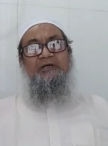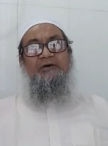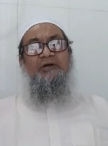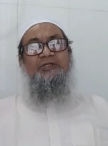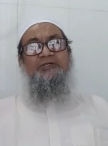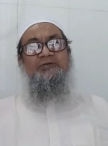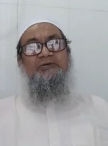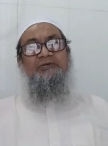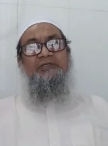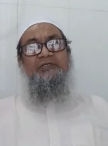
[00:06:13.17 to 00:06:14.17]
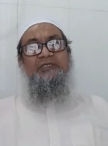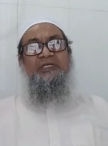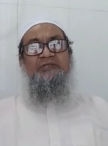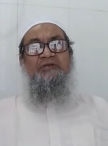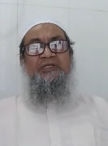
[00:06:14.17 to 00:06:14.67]
Also,
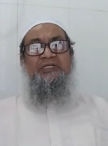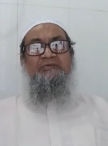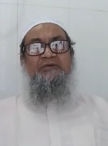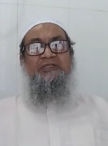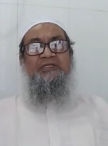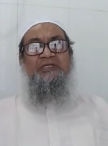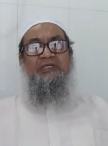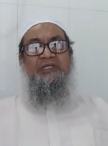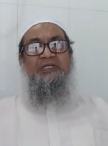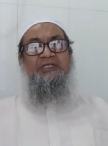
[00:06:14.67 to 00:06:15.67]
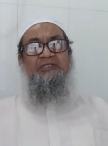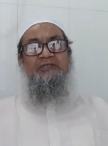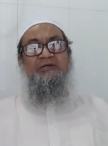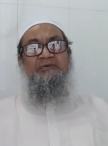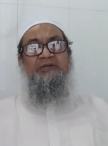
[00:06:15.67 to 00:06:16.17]
it will inhibit
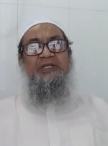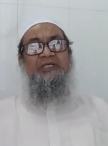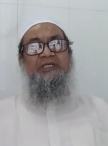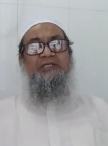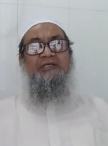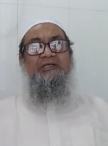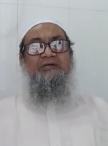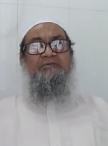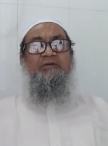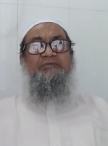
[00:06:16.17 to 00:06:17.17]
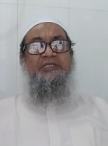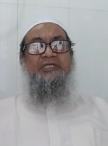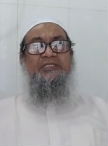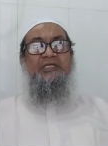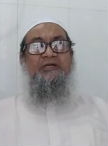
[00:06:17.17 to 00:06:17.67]
release of renin from
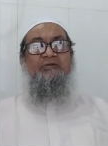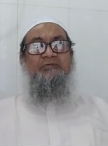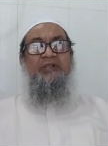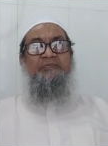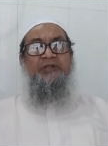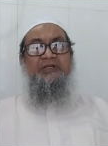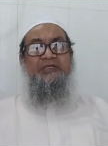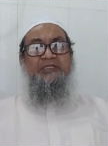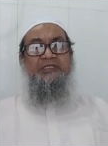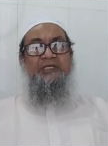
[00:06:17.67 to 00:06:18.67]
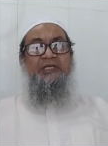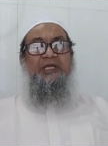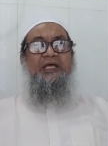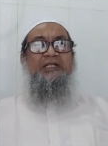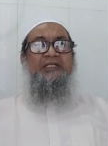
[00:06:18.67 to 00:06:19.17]
juxtaglue apparatus
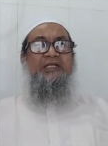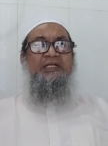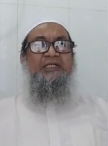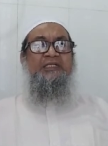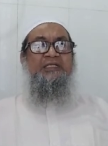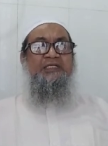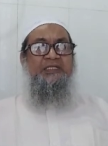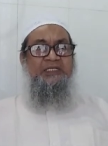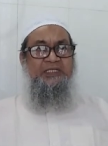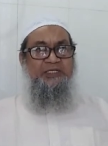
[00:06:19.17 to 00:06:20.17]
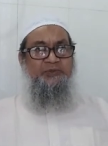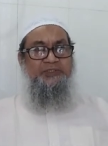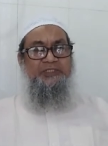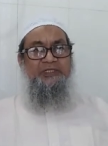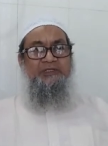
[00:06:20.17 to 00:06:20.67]
and release
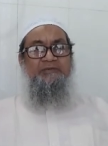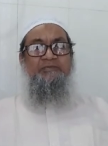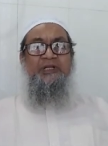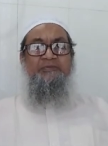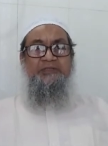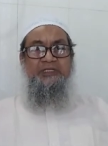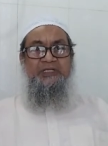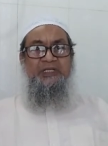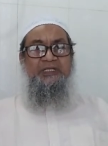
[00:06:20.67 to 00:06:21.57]
induced blood pressure